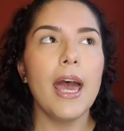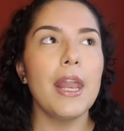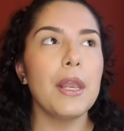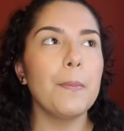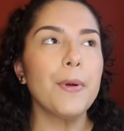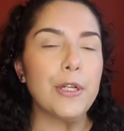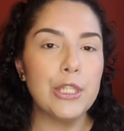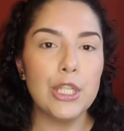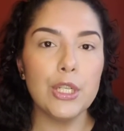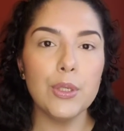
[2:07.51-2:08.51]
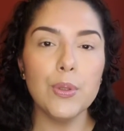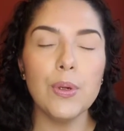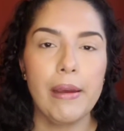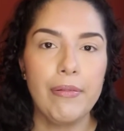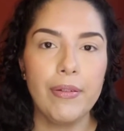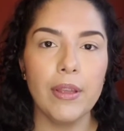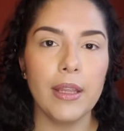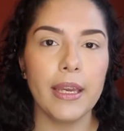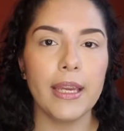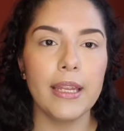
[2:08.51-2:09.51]
And number 2, I feel
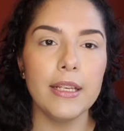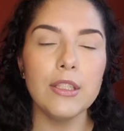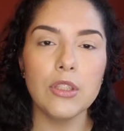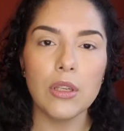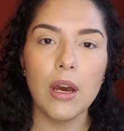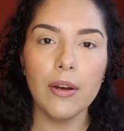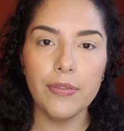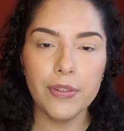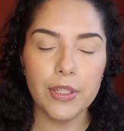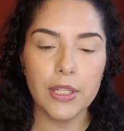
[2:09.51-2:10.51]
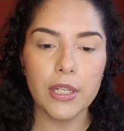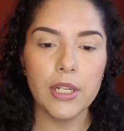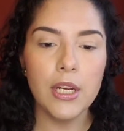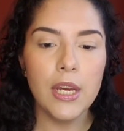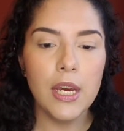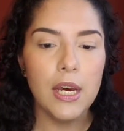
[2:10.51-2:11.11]
like it is softer,